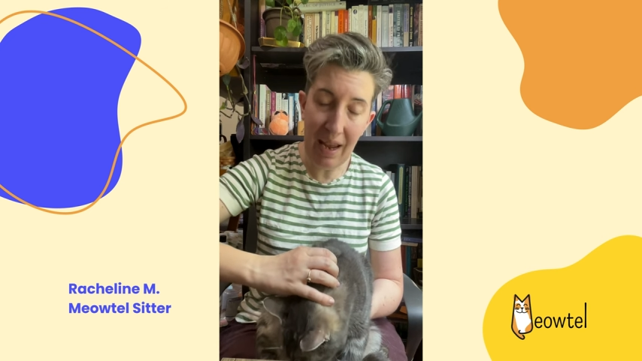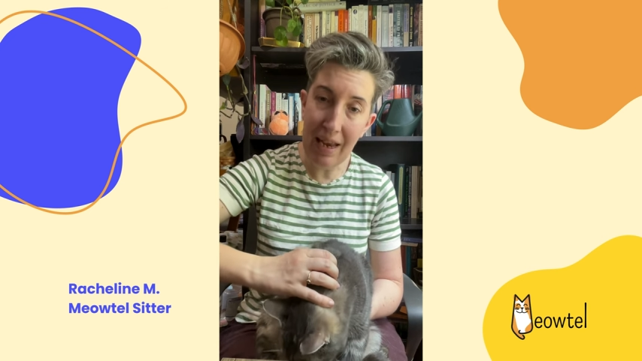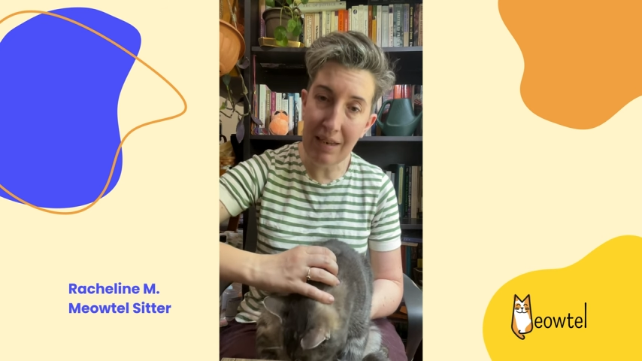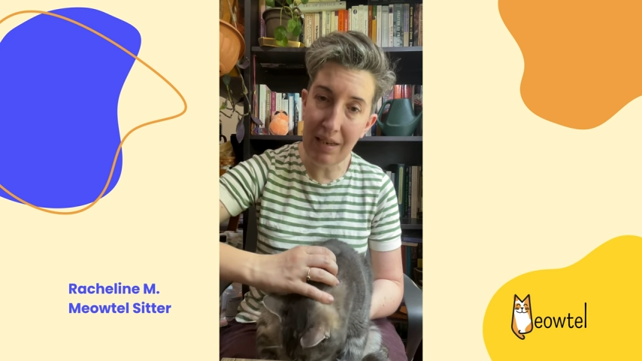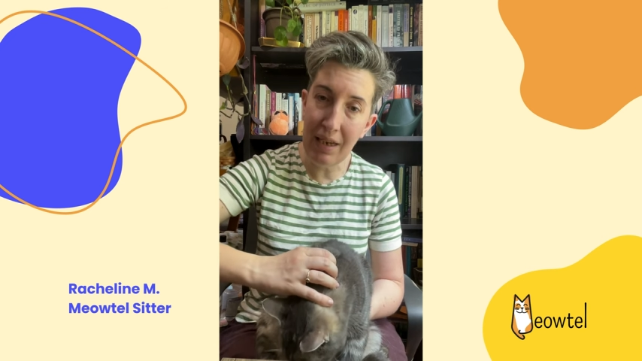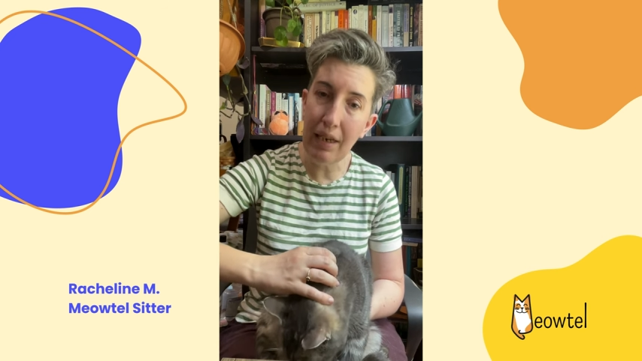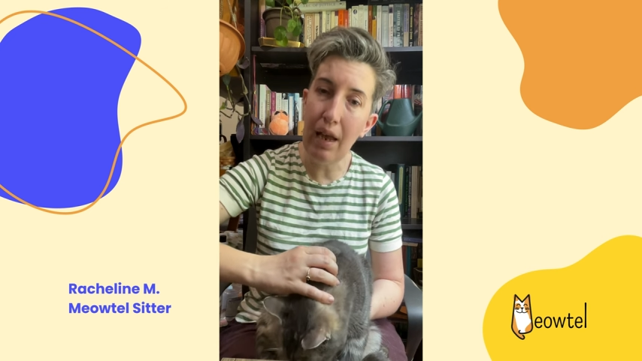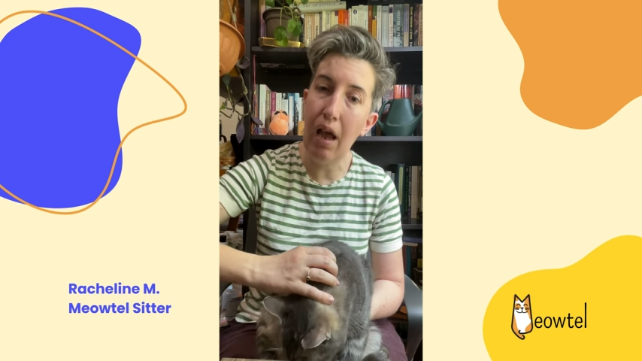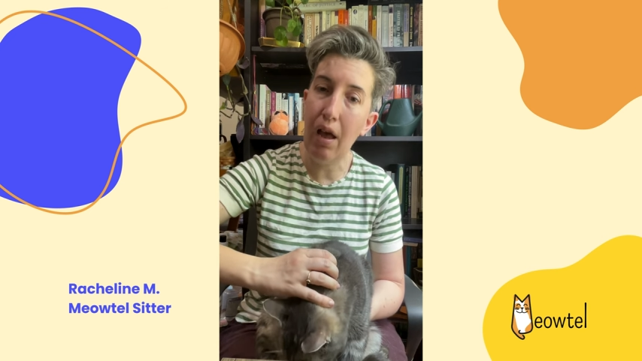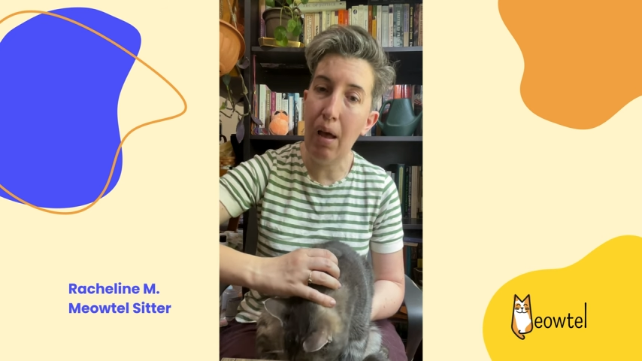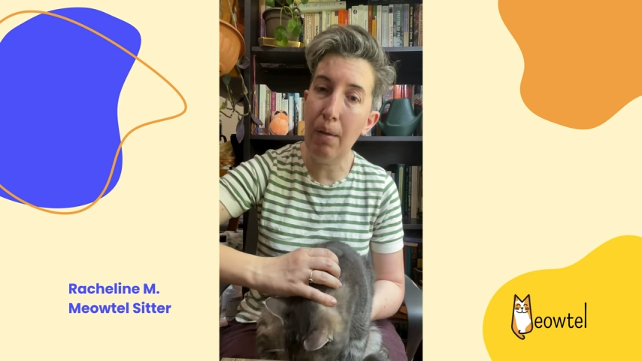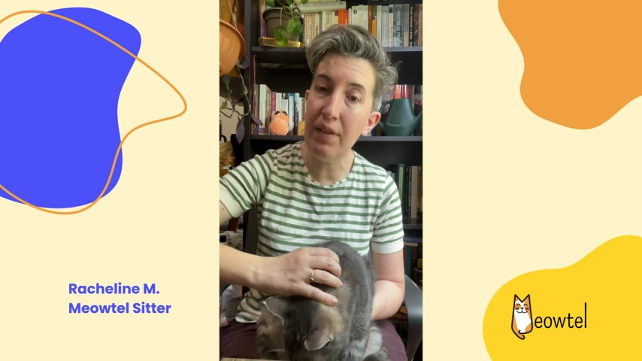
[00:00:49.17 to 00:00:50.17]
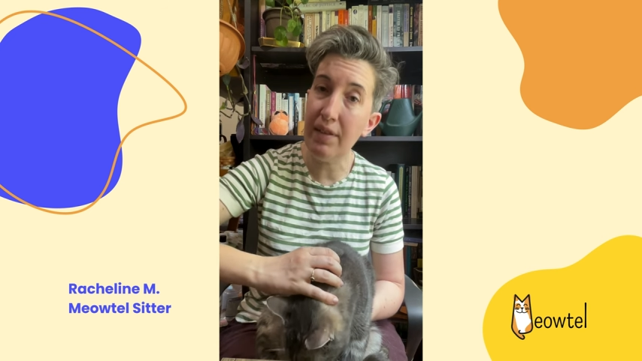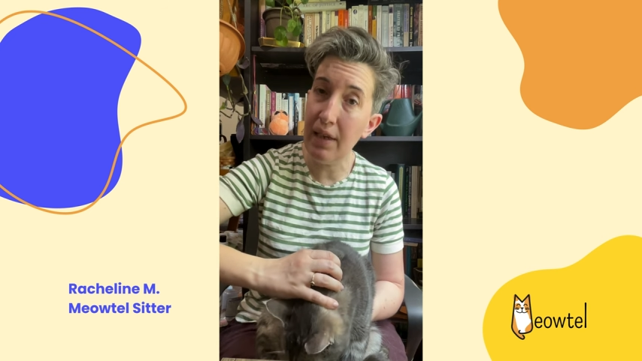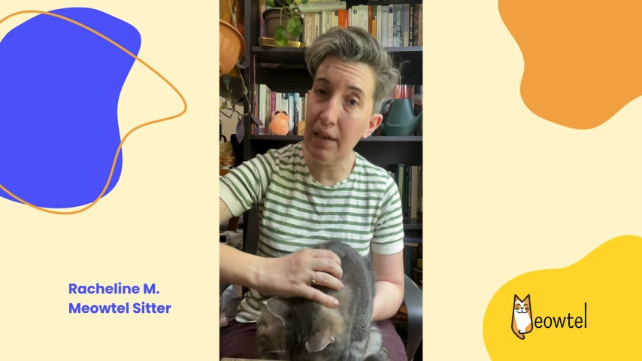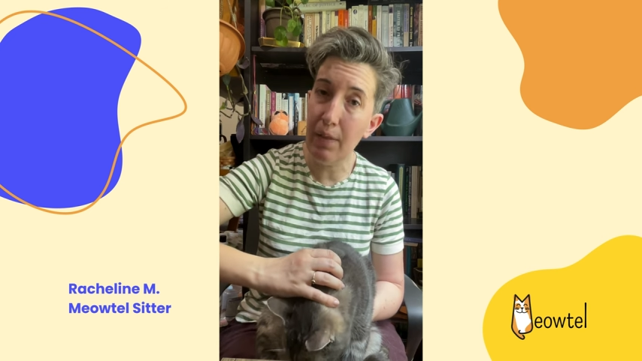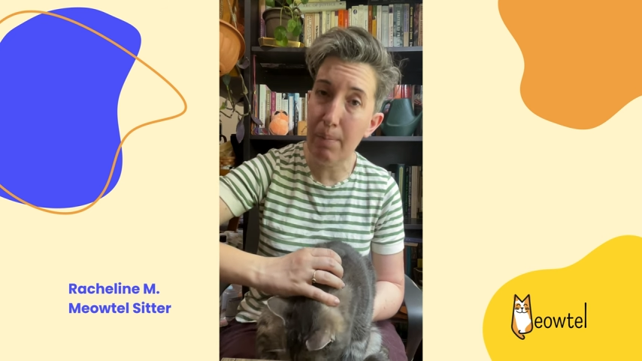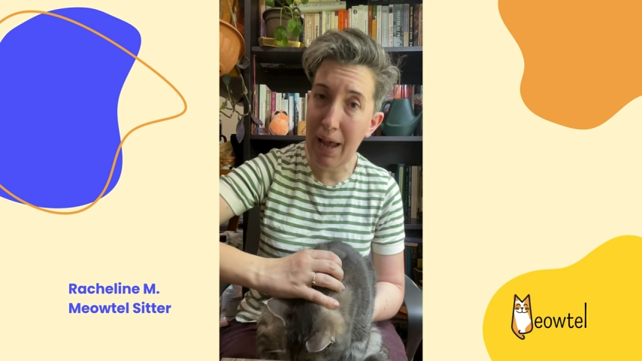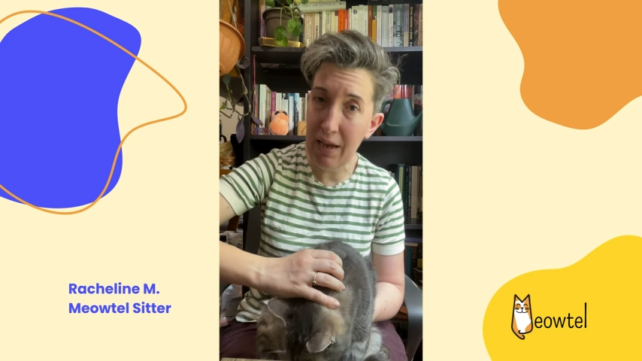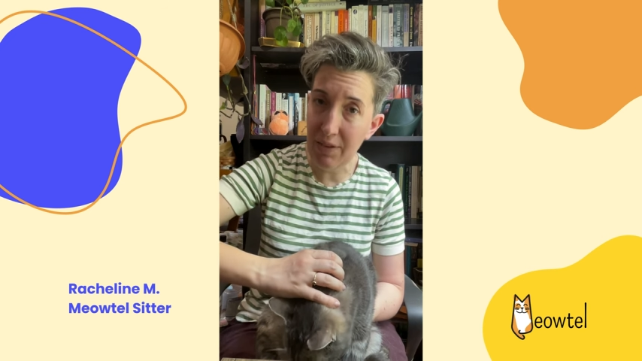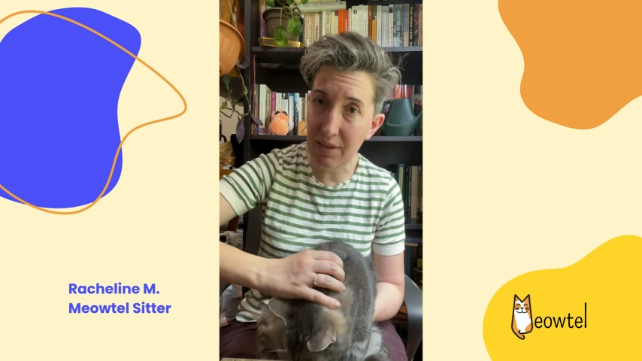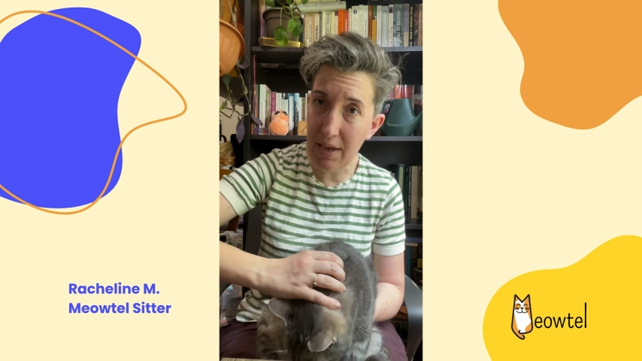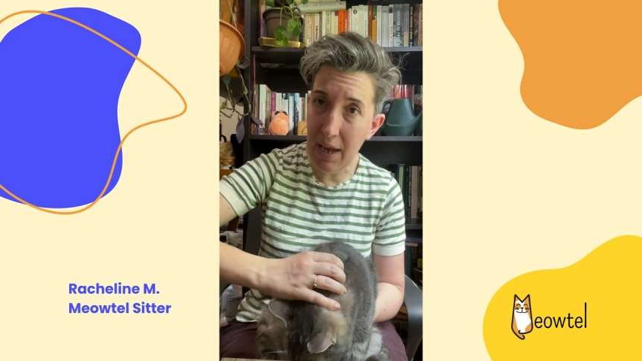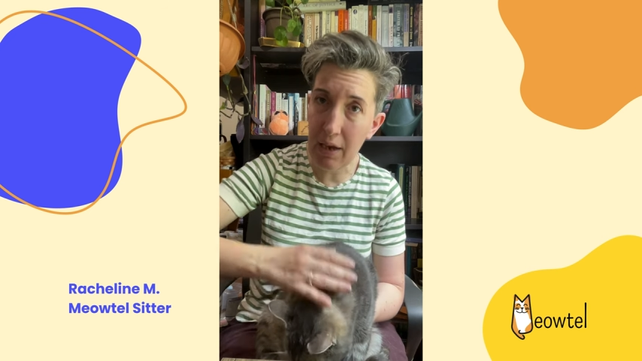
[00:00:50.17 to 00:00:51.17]
tenting the skin on the back of
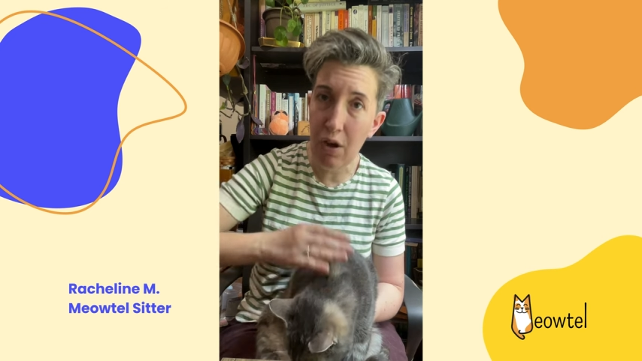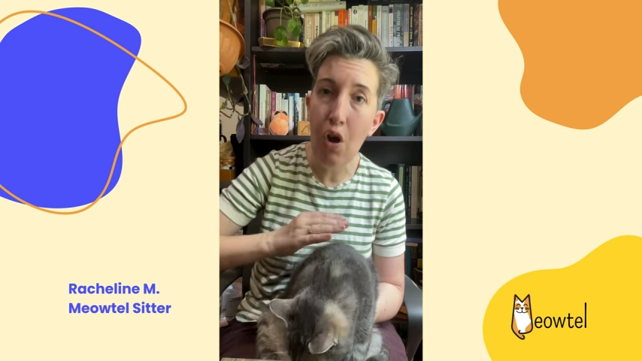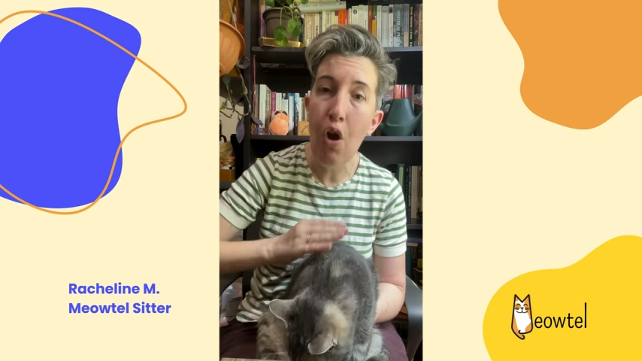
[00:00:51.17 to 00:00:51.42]
his neck,